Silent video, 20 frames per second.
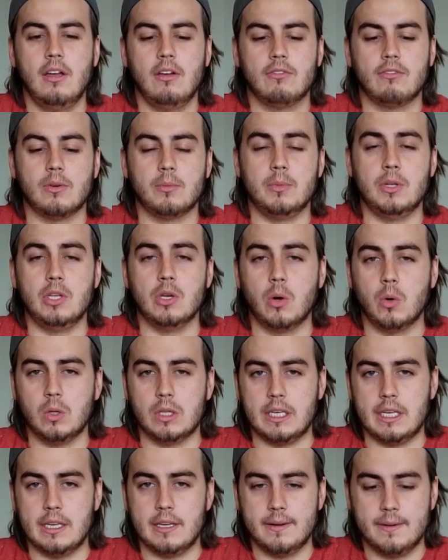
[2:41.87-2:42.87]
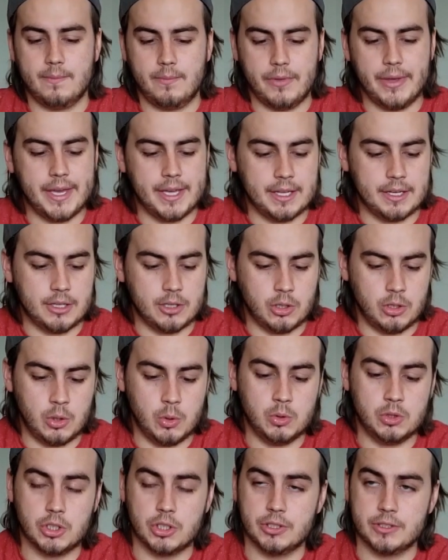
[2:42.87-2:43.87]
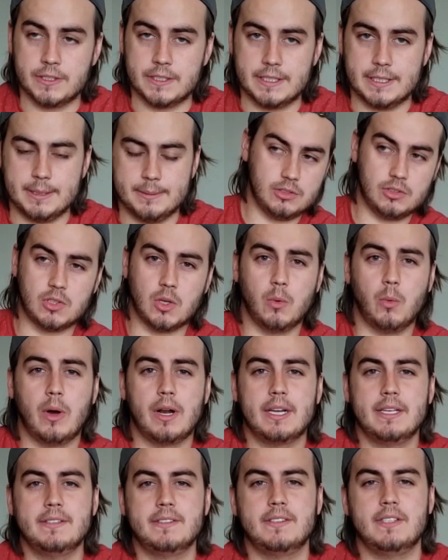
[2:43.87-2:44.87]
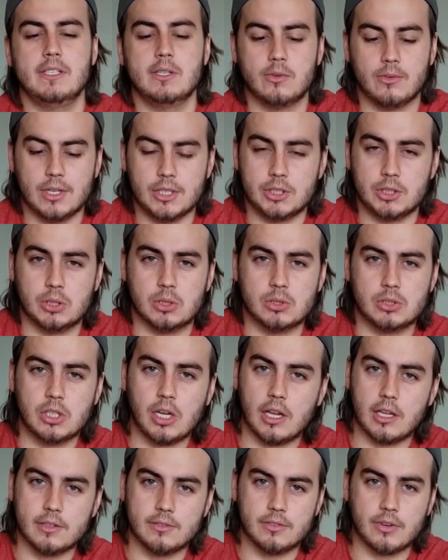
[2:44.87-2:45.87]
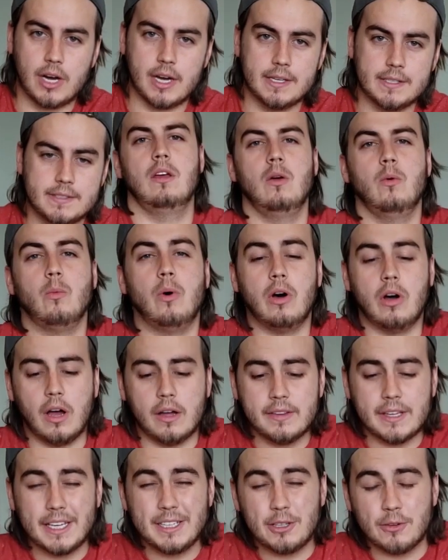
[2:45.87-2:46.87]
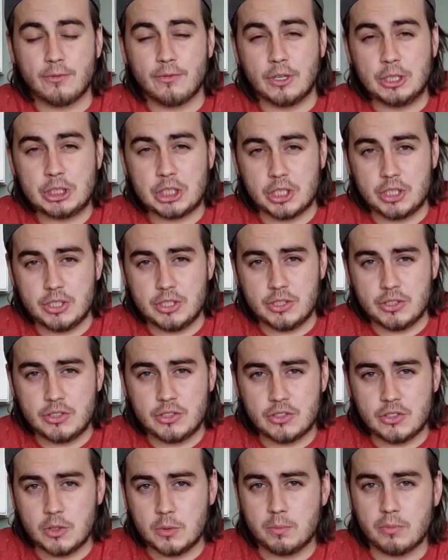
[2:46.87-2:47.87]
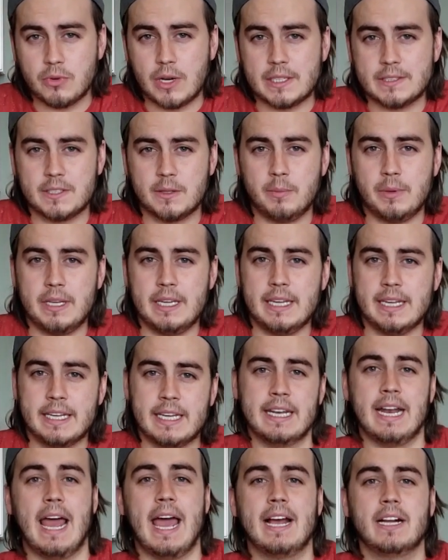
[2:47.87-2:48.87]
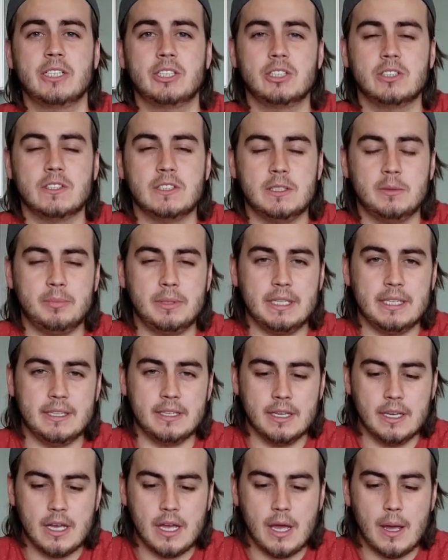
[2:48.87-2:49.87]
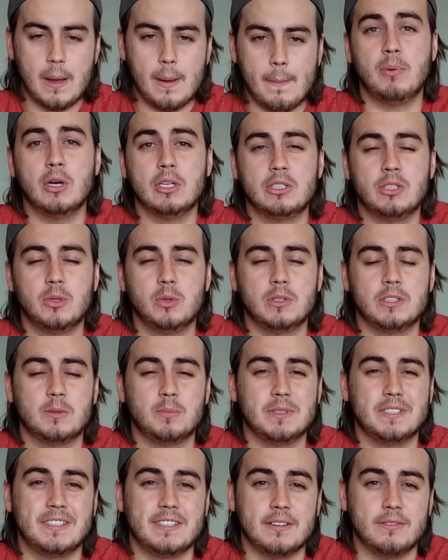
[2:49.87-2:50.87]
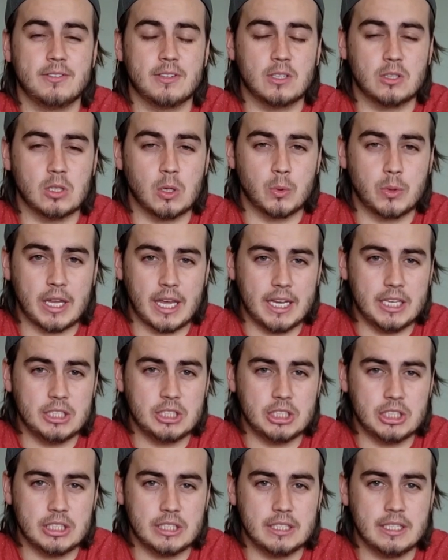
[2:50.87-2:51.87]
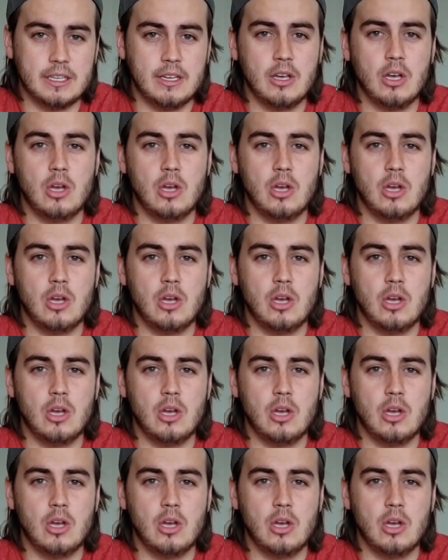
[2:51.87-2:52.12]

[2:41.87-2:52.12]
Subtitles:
from Yoli in New Jersey. So what is the original jollof rice? Well, unlike the French onion soup recipe, it can actually be put to a specific location,